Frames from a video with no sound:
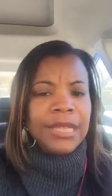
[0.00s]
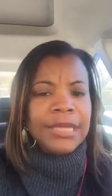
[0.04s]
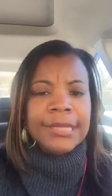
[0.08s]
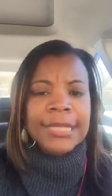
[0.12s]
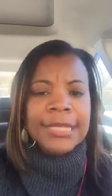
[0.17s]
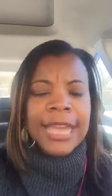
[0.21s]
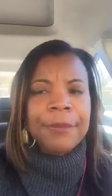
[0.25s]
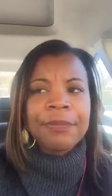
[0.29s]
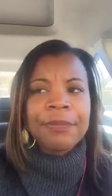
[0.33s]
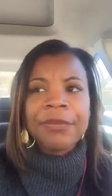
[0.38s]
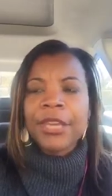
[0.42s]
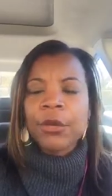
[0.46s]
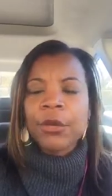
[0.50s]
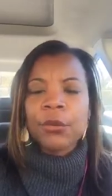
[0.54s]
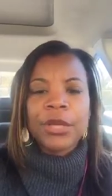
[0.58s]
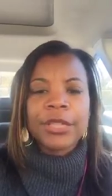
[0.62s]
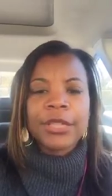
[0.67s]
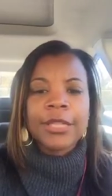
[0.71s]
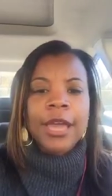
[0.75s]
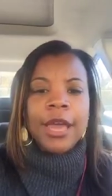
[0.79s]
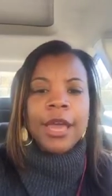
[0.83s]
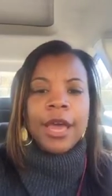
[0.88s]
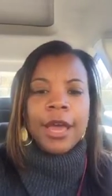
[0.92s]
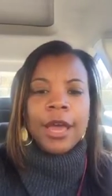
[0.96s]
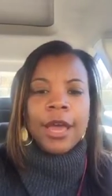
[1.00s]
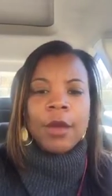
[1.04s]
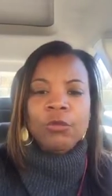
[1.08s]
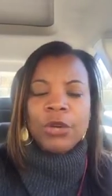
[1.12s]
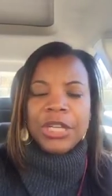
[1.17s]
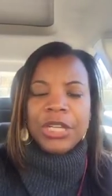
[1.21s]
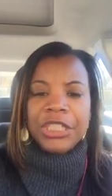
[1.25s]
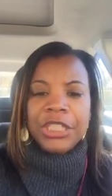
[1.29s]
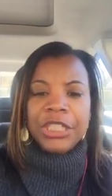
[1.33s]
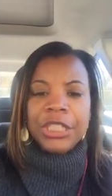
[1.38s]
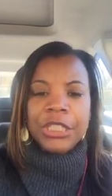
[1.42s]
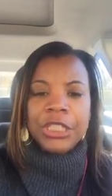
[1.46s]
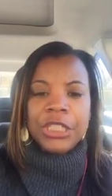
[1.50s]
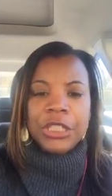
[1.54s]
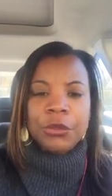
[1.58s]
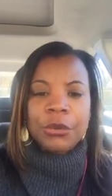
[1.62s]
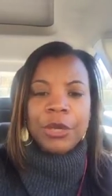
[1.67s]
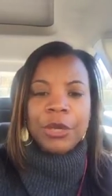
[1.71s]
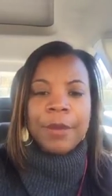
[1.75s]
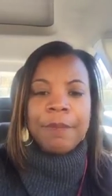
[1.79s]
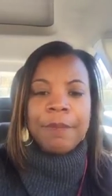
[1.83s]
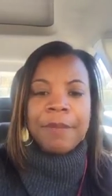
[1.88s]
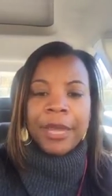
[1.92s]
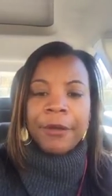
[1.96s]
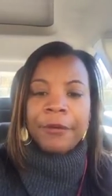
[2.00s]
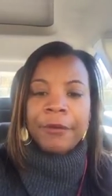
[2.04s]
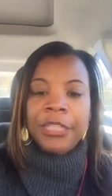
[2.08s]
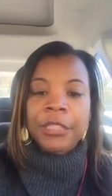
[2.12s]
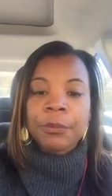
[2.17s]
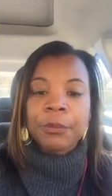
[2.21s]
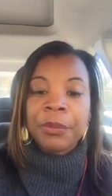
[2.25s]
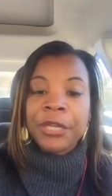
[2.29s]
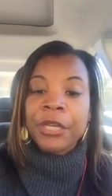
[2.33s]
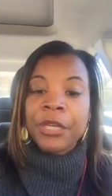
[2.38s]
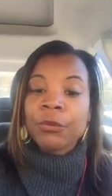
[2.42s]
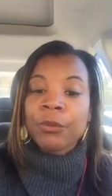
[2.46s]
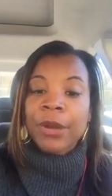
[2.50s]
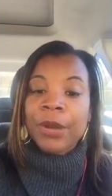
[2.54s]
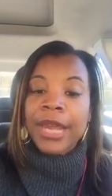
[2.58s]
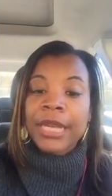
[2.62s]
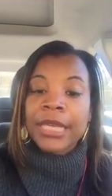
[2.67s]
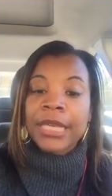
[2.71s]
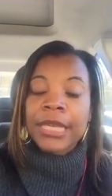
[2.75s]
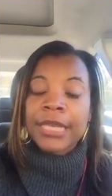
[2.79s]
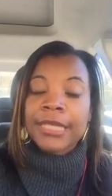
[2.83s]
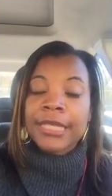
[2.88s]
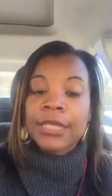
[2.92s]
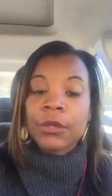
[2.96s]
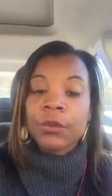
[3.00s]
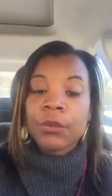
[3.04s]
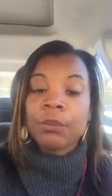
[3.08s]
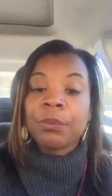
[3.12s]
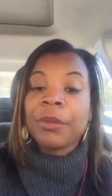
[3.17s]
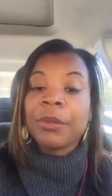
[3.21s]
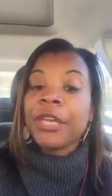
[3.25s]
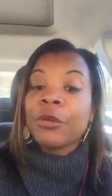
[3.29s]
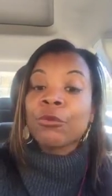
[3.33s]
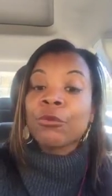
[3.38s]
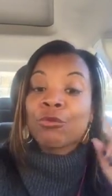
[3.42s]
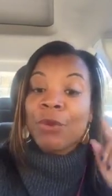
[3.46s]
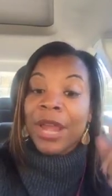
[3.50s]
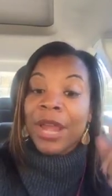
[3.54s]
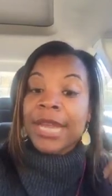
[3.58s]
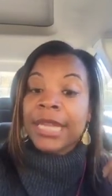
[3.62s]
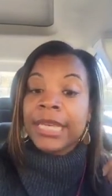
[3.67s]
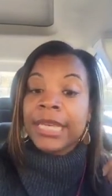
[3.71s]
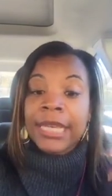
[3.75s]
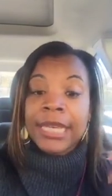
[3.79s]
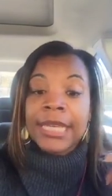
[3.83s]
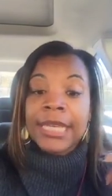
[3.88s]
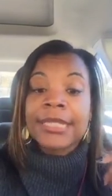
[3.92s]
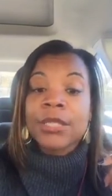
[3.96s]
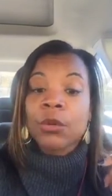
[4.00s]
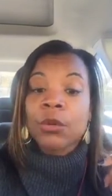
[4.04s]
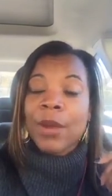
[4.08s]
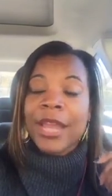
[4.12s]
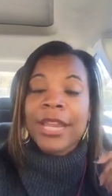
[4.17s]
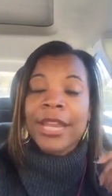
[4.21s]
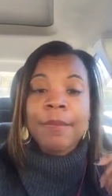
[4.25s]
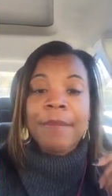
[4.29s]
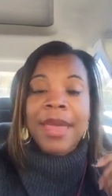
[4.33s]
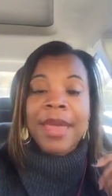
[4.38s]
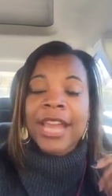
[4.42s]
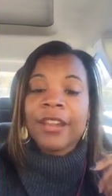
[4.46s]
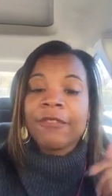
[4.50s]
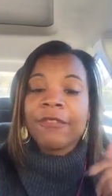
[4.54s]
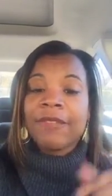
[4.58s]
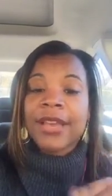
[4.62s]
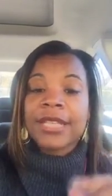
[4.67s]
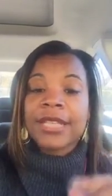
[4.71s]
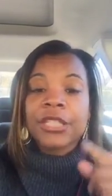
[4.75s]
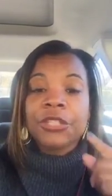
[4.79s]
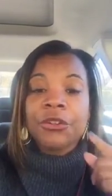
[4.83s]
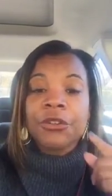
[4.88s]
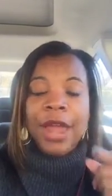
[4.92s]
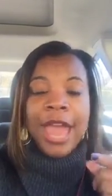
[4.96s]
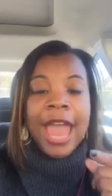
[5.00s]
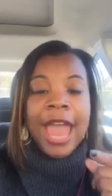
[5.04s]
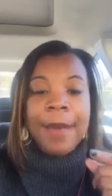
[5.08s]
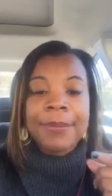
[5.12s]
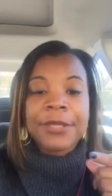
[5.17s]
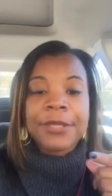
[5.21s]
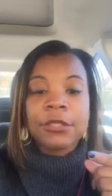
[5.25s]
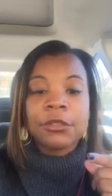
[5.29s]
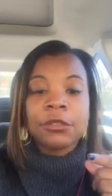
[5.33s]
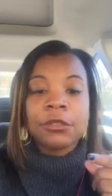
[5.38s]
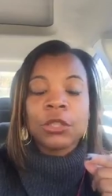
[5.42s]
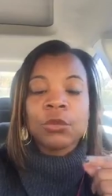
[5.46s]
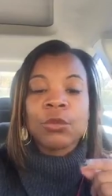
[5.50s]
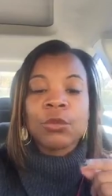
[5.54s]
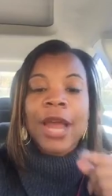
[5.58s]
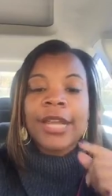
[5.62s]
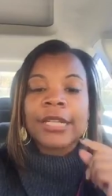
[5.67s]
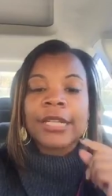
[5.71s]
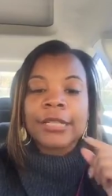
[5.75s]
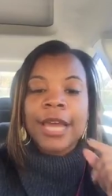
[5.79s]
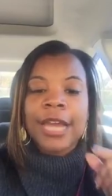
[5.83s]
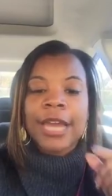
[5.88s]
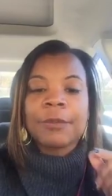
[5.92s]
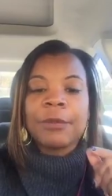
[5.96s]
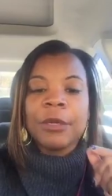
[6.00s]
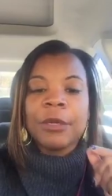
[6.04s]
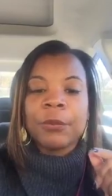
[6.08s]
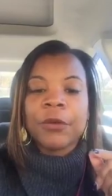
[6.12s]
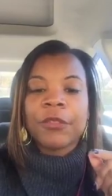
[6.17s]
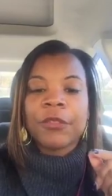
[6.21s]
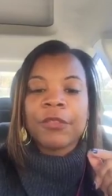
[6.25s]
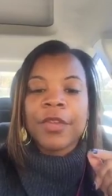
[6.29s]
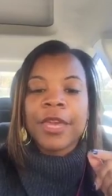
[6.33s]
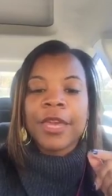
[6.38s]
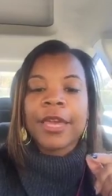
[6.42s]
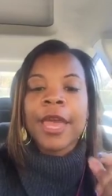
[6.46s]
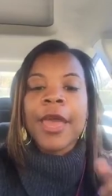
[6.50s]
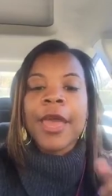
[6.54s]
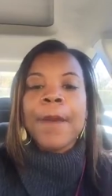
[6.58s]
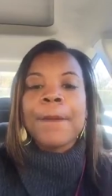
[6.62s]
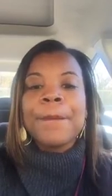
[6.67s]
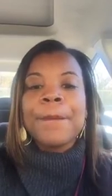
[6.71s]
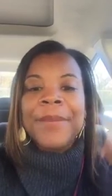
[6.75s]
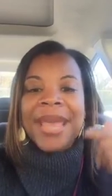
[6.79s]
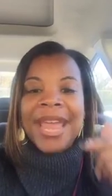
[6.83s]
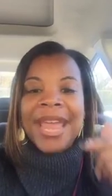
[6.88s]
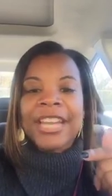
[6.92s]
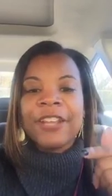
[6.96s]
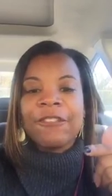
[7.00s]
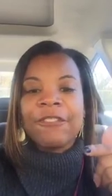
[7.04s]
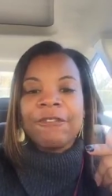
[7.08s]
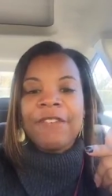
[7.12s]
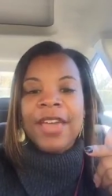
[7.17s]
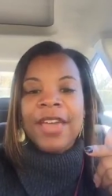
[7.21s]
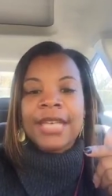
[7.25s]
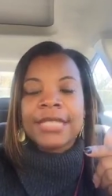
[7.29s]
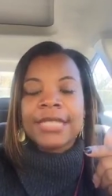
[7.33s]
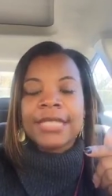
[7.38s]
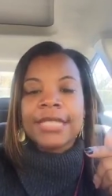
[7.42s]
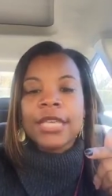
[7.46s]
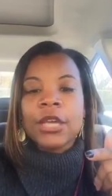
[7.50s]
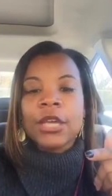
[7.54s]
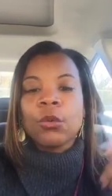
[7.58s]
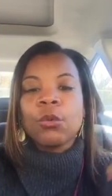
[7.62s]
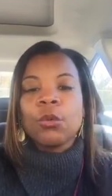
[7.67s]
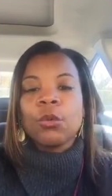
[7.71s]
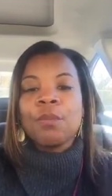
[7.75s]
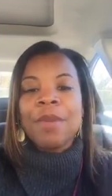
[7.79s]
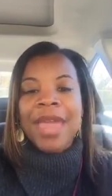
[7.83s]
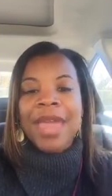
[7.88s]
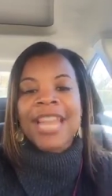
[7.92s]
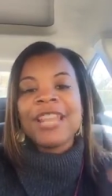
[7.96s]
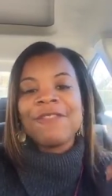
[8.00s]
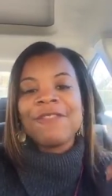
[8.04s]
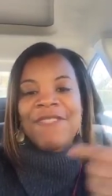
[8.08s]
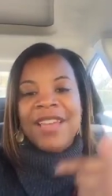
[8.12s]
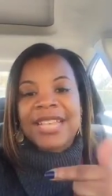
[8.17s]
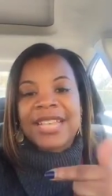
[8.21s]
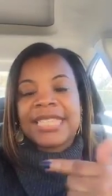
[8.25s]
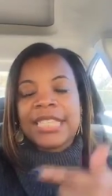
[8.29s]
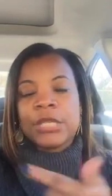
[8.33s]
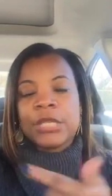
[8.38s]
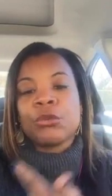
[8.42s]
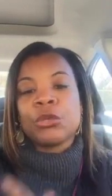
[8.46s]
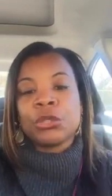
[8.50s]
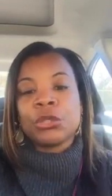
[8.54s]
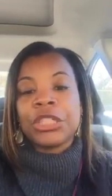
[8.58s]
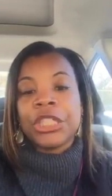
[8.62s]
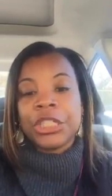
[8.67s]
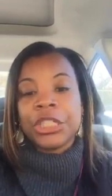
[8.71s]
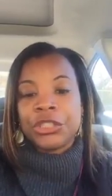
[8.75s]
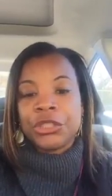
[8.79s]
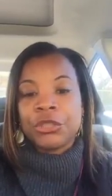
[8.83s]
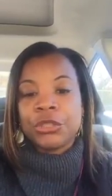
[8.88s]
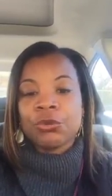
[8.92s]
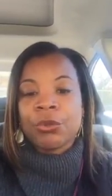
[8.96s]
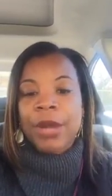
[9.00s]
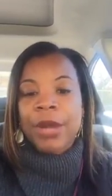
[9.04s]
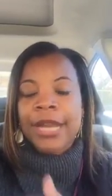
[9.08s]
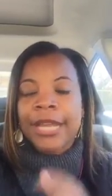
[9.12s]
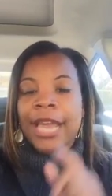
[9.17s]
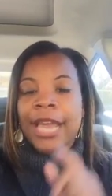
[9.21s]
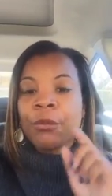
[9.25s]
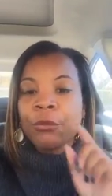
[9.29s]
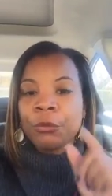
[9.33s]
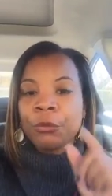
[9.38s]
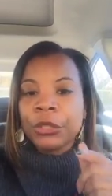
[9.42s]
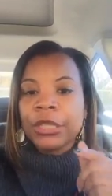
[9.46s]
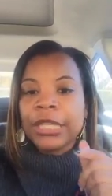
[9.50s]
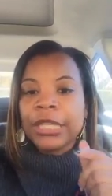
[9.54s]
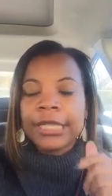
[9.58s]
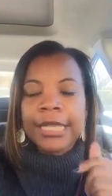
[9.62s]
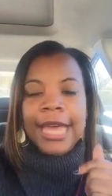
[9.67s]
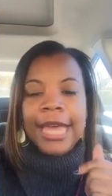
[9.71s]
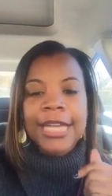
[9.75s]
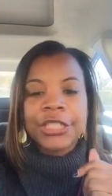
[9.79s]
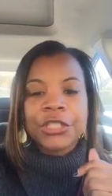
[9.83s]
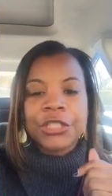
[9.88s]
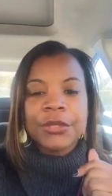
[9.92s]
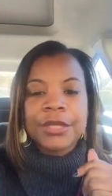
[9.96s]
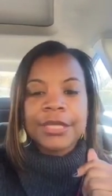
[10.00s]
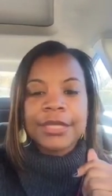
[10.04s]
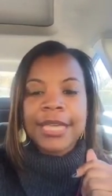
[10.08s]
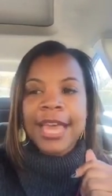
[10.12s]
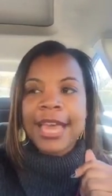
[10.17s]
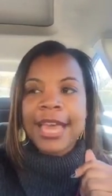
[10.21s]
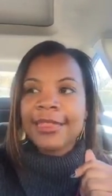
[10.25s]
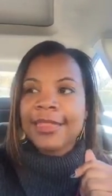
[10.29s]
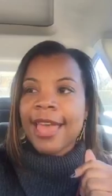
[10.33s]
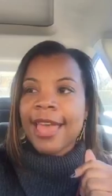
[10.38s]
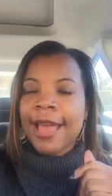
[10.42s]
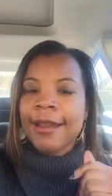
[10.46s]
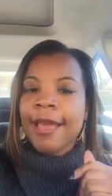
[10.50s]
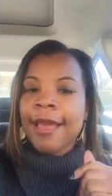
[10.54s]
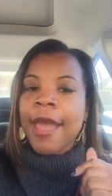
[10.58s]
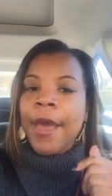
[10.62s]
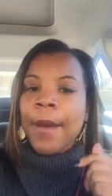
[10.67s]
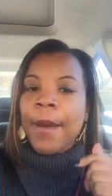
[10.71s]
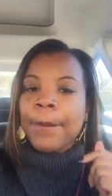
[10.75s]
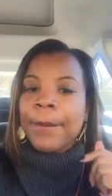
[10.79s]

Same thing with rushing into a marriage. Being ready is the way to manifest. And you're absolutely right. A lot of people think manifesting will get you ready. I'm really glad you said that.